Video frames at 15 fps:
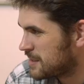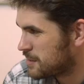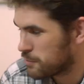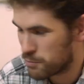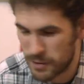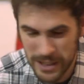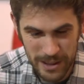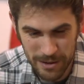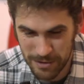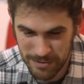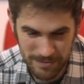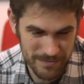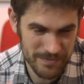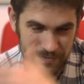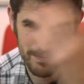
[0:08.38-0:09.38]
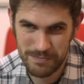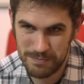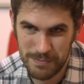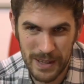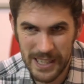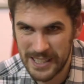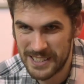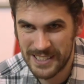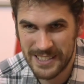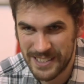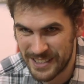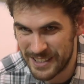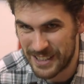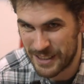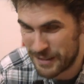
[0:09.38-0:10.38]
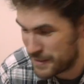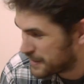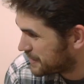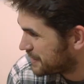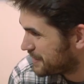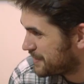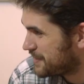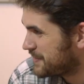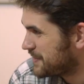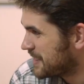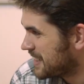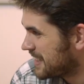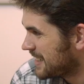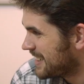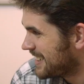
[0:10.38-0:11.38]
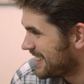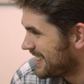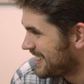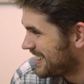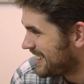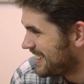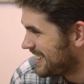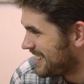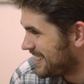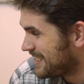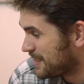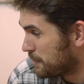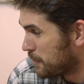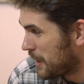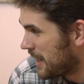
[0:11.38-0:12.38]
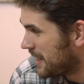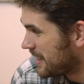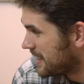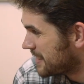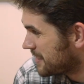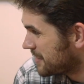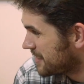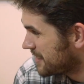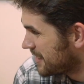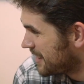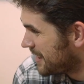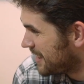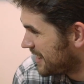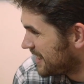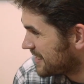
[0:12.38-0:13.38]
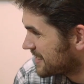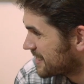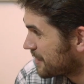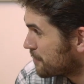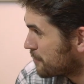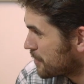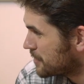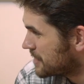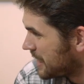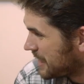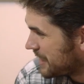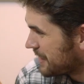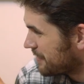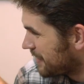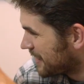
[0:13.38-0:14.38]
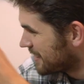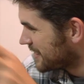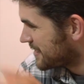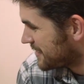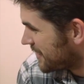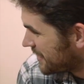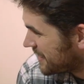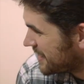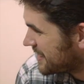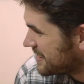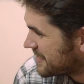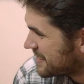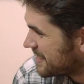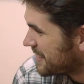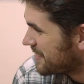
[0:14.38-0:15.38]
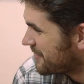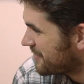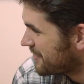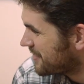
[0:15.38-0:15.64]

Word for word: it's a real place. You know, it's a it's a planet, and it's kind of rotating around the sun and stuff,